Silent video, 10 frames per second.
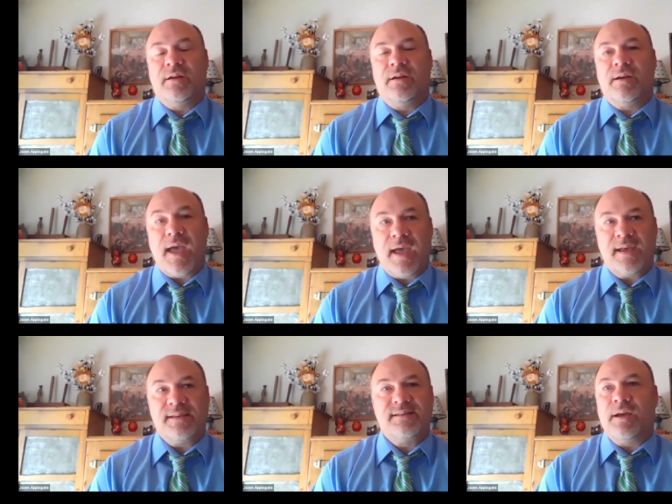Uh,
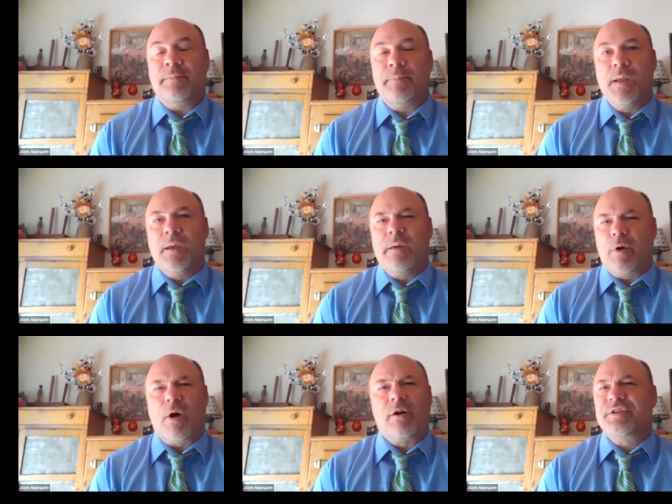has uh,
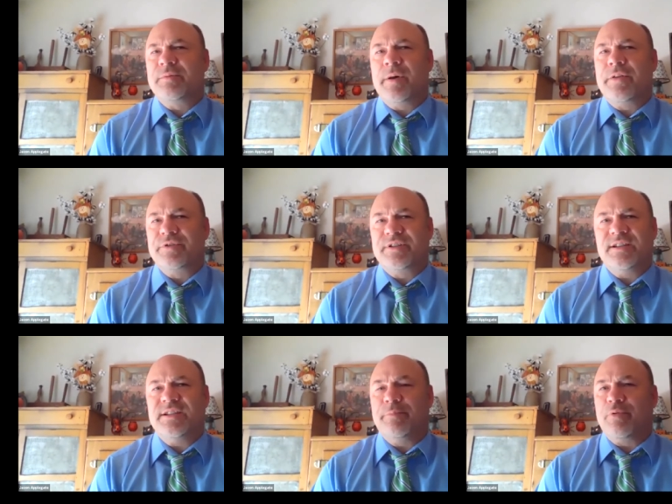there are some other
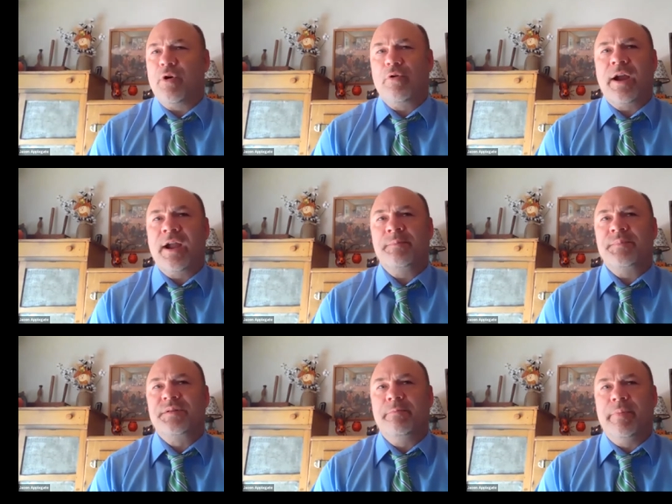CT
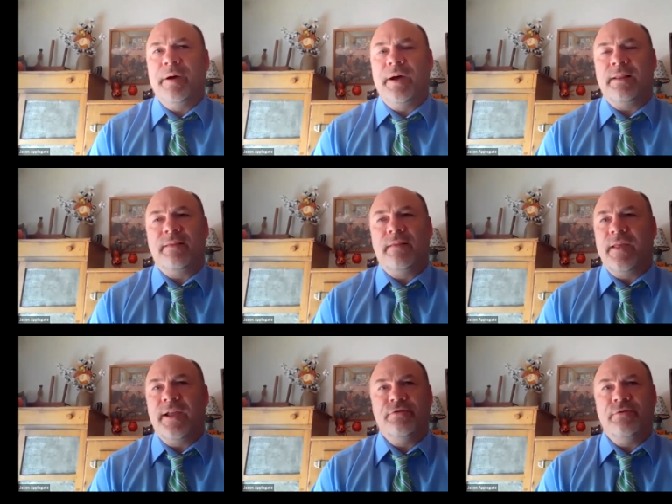programs, but
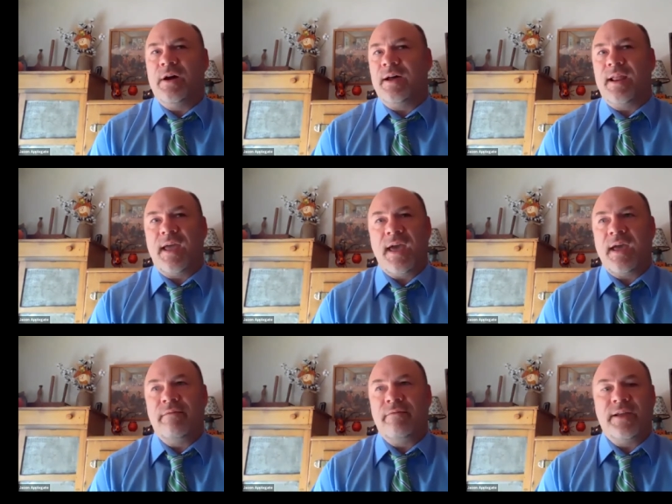they do not
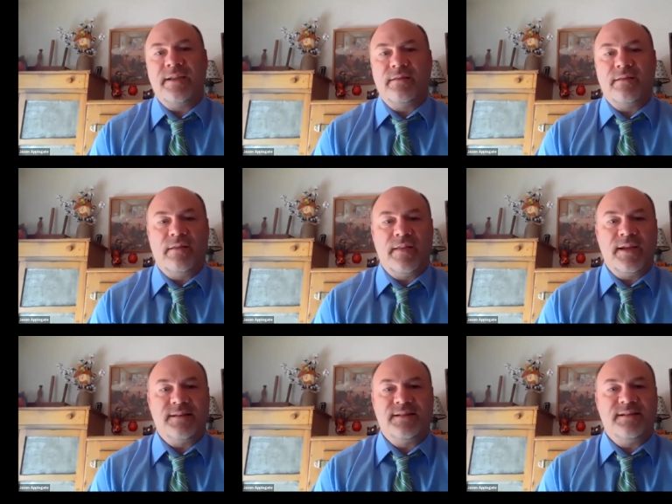have that
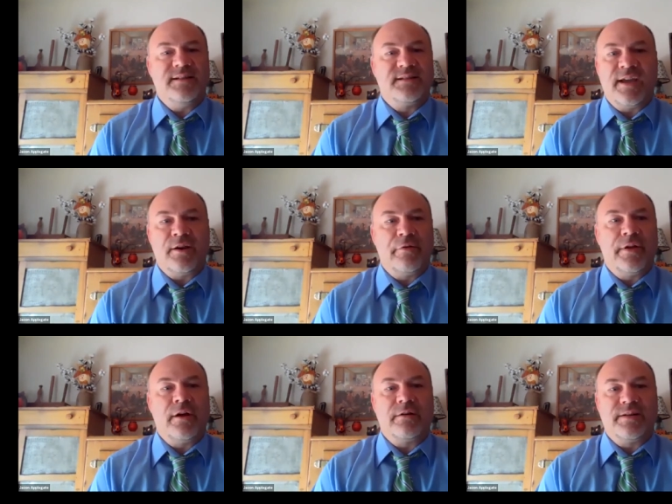that CT scanner there.